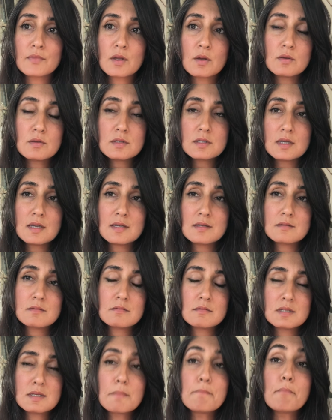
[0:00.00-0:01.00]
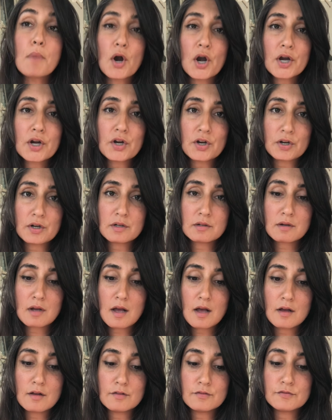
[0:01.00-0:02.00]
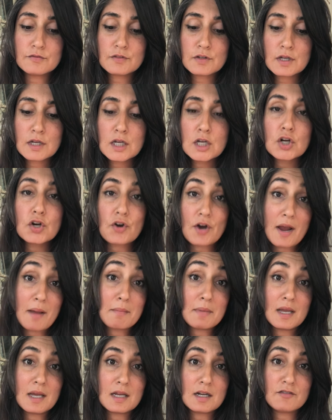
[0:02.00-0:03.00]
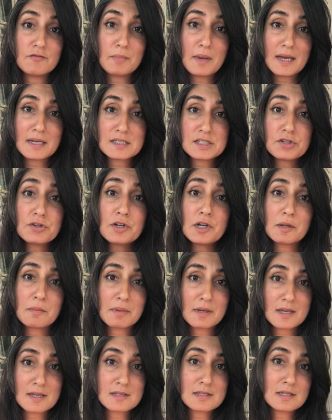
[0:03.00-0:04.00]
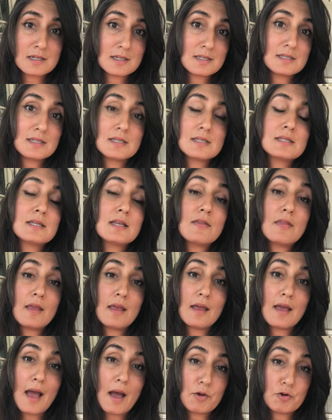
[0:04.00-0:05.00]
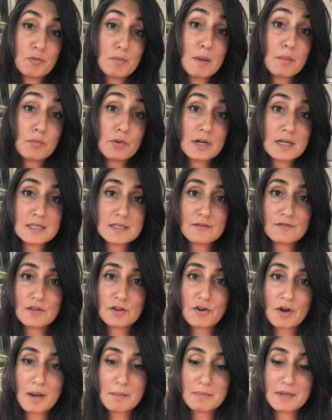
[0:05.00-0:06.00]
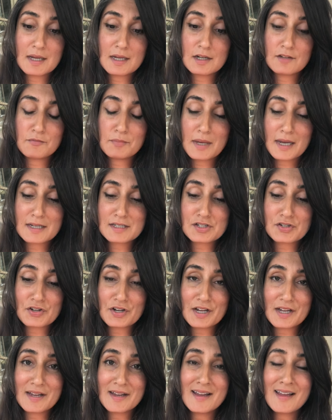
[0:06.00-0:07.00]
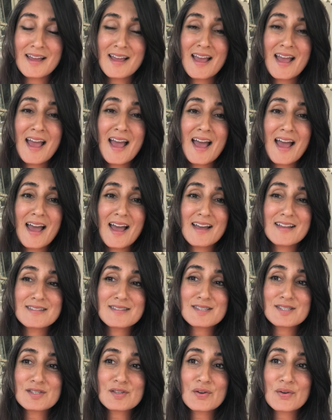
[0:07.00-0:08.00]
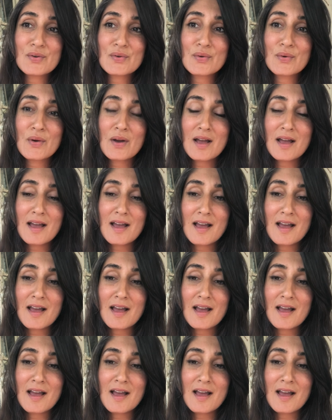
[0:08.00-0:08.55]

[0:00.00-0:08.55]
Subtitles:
it's a marker of gram-negative bacteria because it exists in the outer membranes of the gram-negative bacteria. And so,